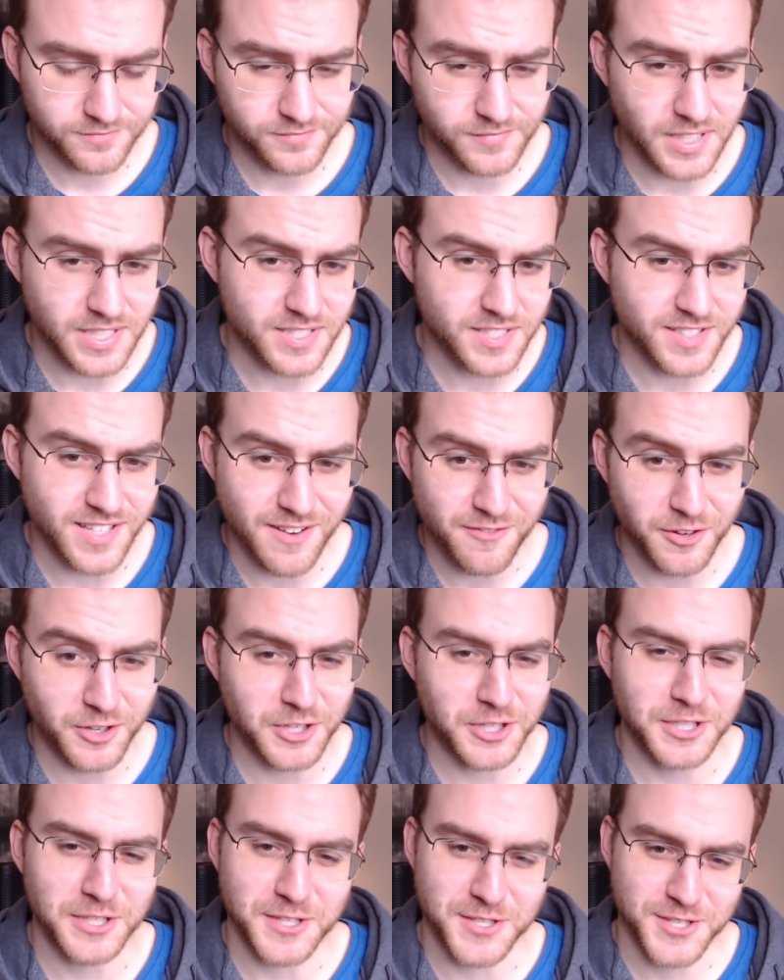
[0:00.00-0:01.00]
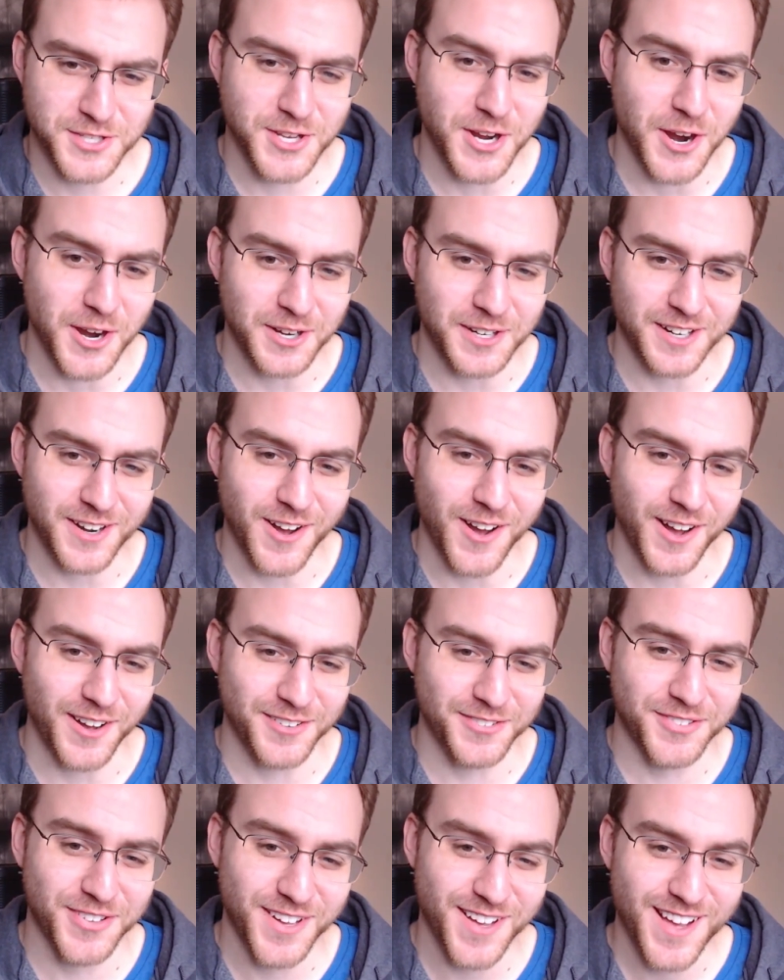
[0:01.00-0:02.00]
it's never good to start
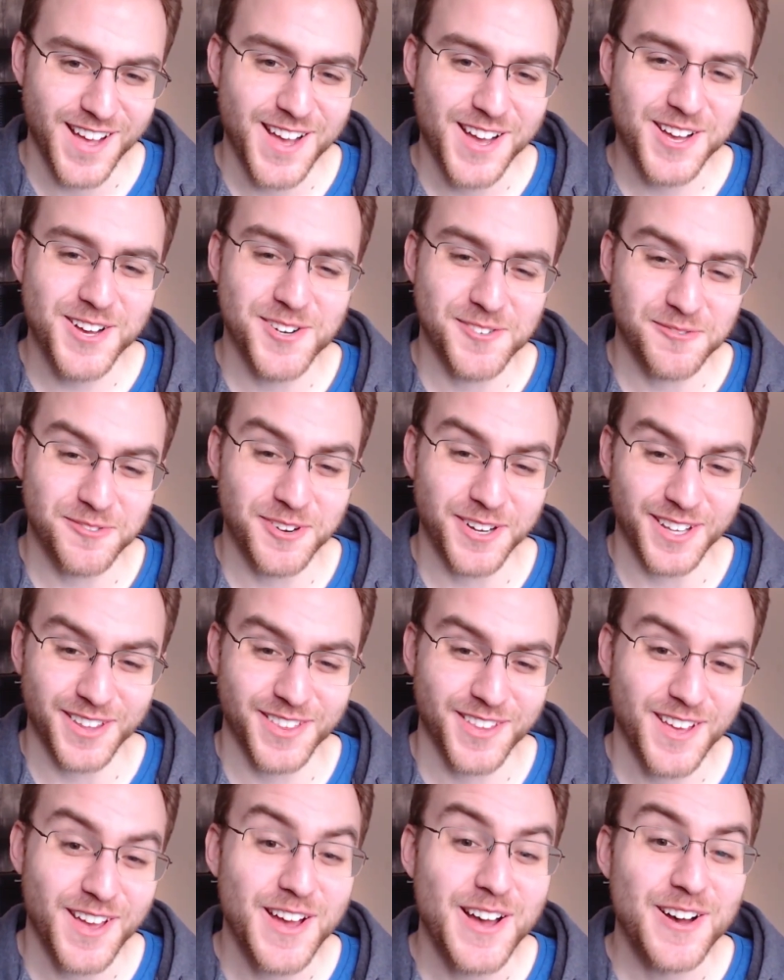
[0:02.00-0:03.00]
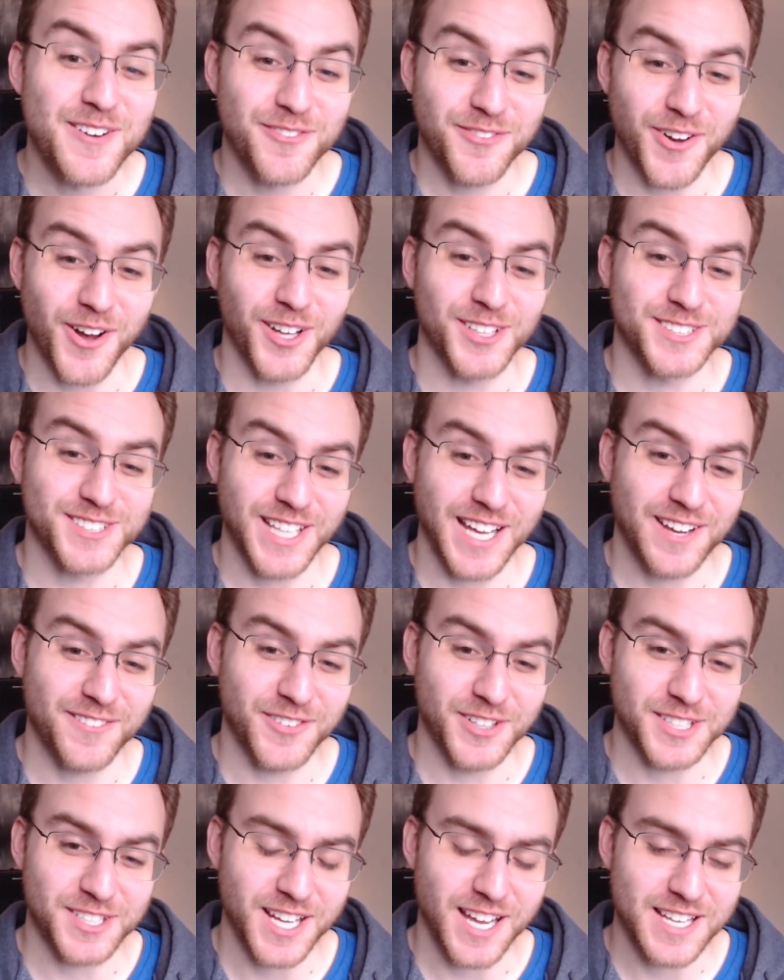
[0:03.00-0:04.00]
off with false
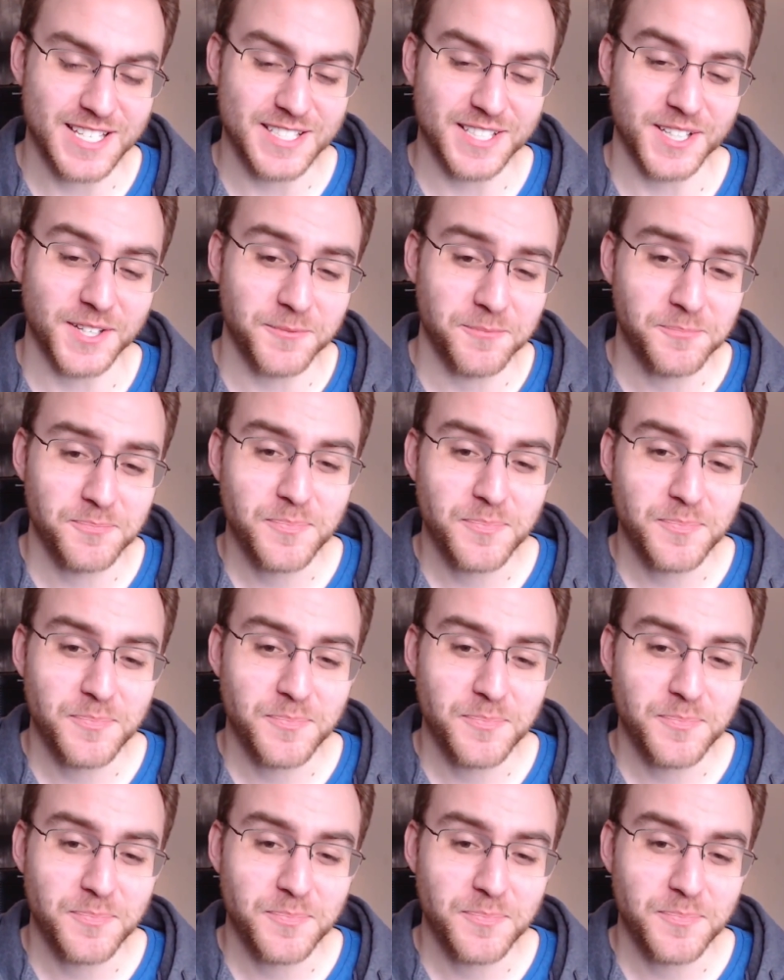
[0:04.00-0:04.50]
advertising.